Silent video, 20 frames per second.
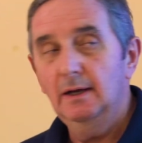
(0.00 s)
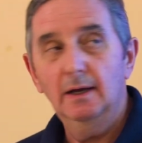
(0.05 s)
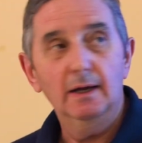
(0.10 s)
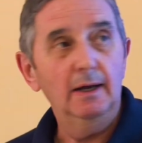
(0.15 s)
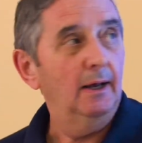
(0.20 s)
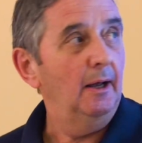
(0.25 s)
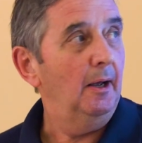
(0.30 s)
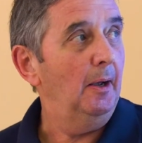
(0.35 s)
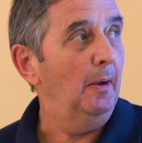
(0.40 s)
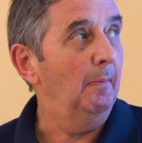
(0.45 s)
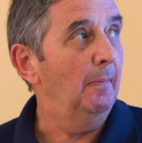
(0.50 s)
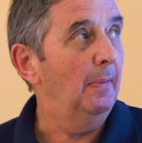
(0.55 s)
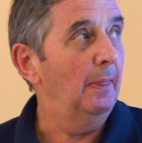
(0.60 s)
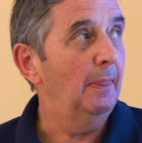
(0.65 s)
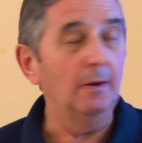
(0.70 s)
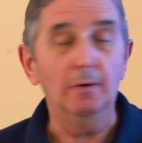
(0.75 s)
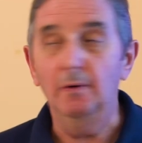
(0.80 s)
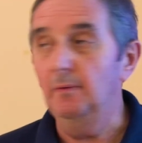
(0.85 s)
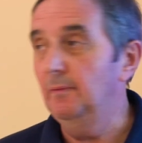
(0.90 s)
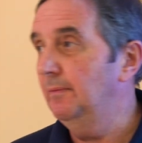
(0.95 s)

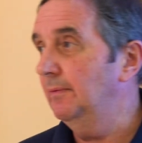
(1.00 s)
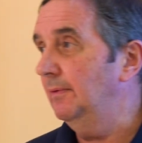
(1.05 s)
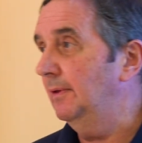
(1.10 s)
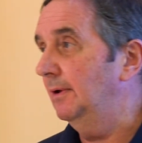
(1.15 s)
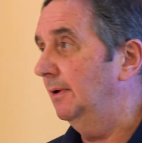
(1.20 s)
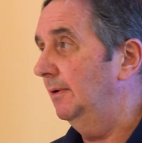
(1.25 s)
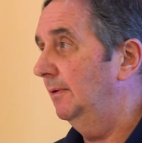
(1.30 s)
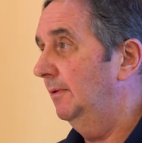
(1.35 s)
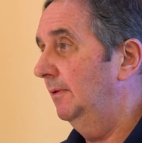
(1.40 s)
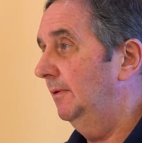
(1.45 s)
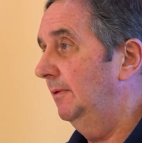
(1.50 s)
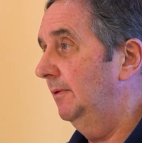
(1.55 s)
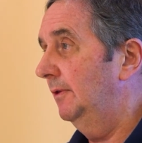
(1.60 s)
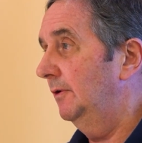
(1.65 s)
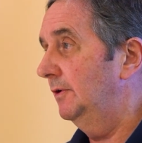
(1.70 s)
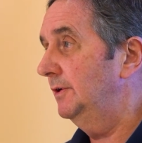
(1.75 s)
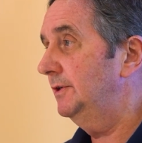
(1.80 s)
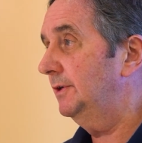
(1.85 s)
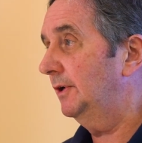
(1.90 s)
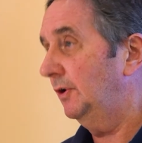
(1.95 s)
there
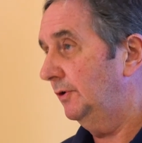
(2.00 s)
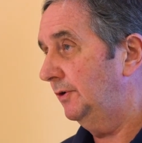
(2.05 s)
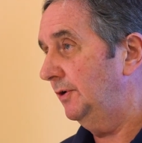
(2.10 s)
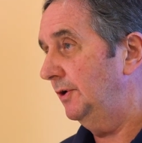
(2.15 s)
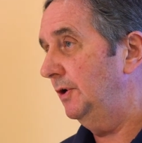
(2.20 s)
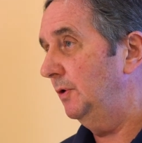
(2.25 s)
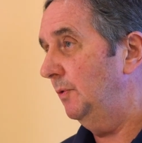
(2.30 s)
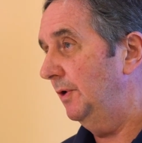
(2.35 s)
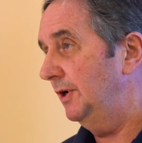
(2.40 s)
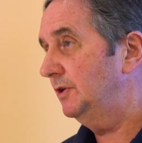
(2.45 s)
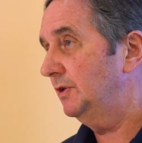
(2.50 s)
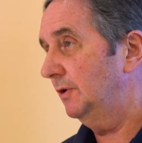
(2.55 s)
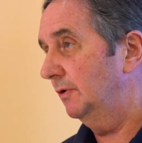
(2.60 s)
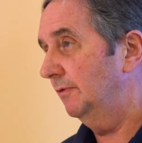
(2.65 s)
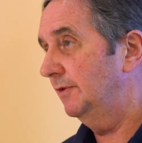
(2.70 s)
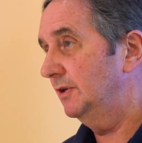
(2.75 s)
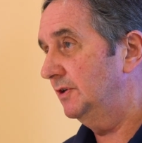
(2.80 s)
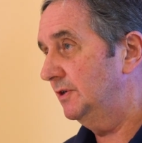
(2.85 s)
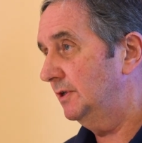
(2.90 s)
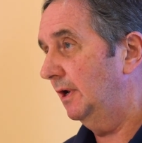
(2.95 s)
is a continuation
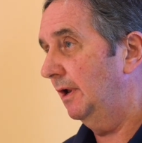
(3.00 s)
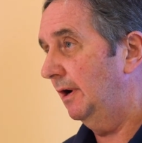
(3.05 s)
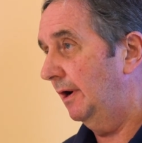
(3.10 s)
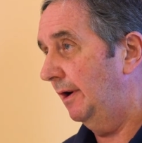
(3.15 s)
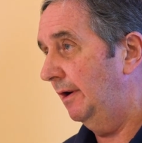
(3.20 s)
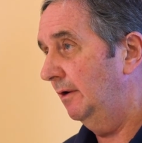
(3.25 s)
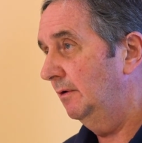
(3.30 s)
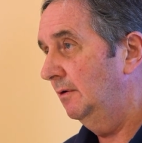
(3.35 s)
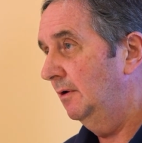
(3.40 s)
of the salar.